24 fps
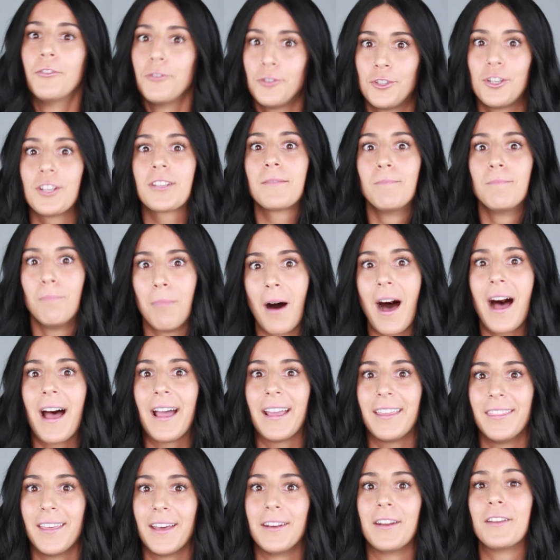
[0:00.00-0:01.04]
Just buy
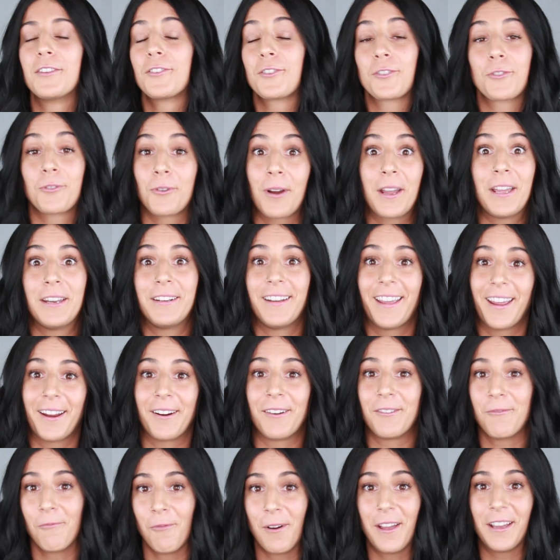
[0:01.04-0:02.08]
then a straight
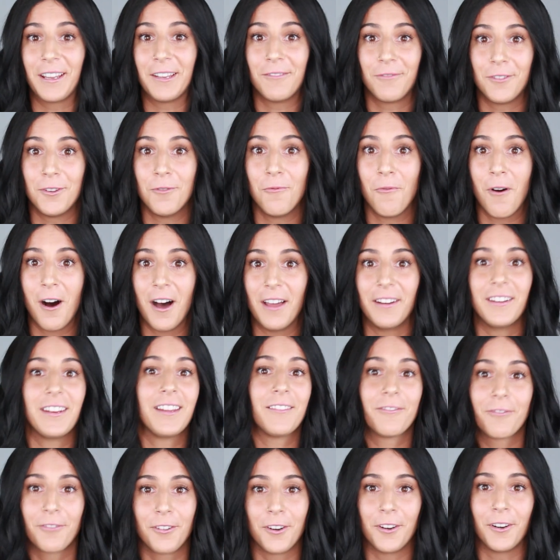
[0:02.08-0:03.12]
haired wig if you want
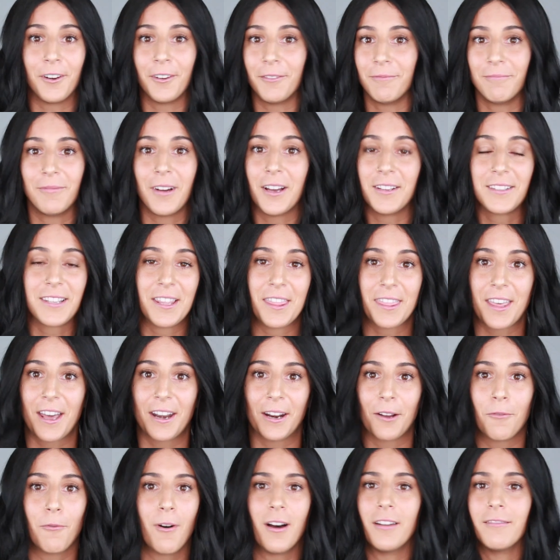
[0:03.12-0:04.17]
for a
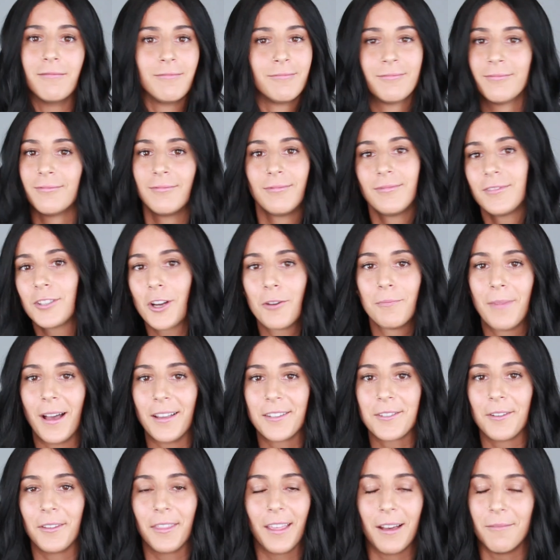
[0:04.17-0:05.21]
synthetic one. Don't mess
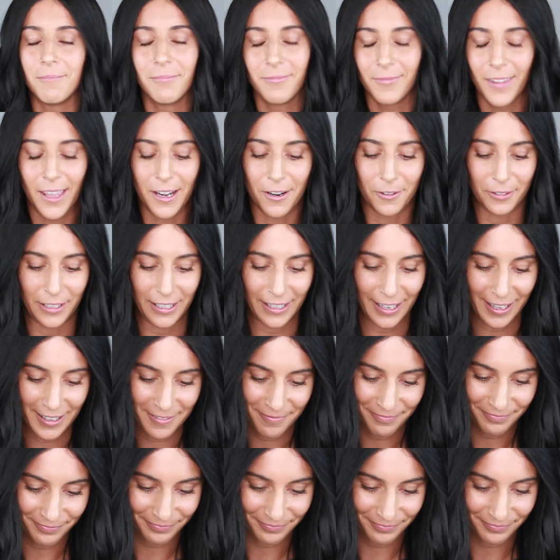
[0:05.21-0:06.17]
with them, they don't need it.